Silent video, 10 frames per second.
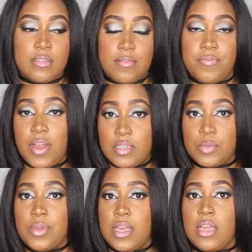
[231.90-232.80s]
The first
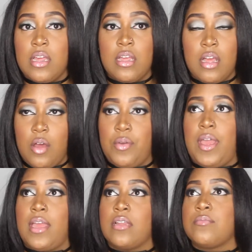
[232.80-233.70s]
week,
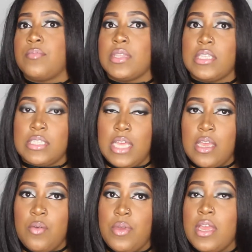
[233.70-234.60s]
okay. The
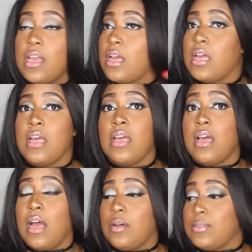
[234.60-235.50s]
second week,
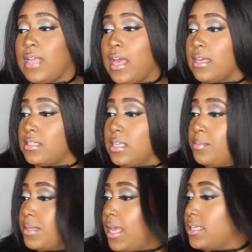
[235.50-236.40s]
I was like,
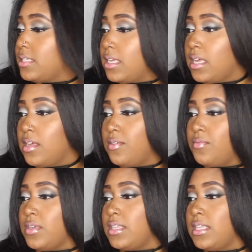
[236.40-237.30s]
something has to give
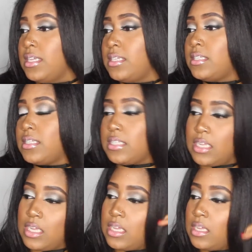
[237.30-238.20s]
with this
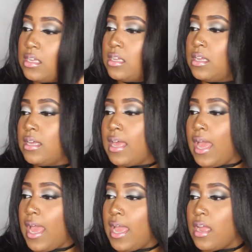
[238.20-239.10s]

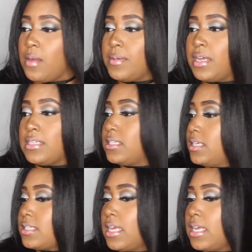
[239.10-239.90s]
hair because it just